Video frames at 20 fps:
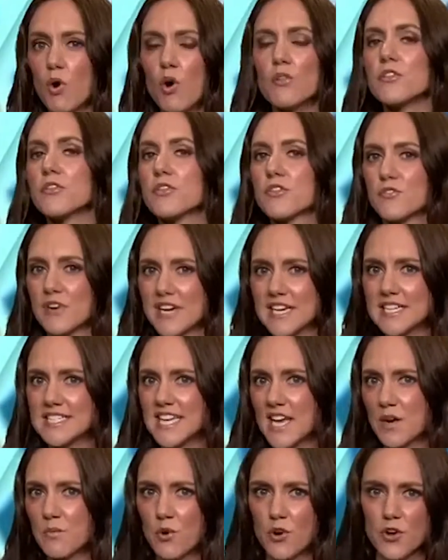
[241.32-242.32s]
more than 3 in
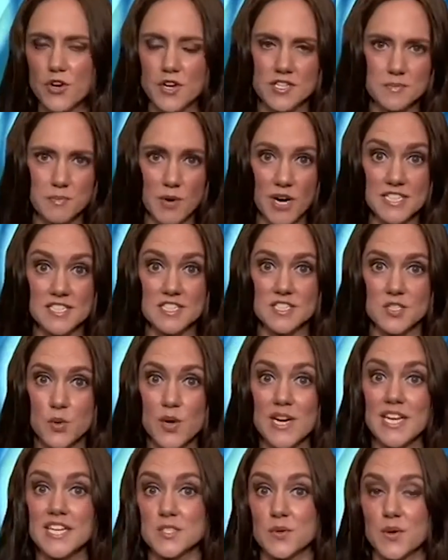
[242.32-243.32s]
10 workers by just
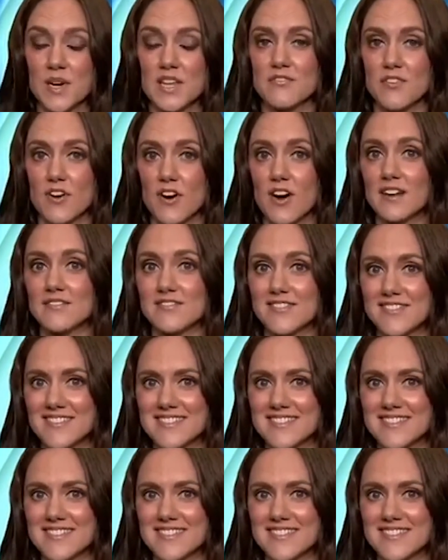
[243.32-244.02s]
2025.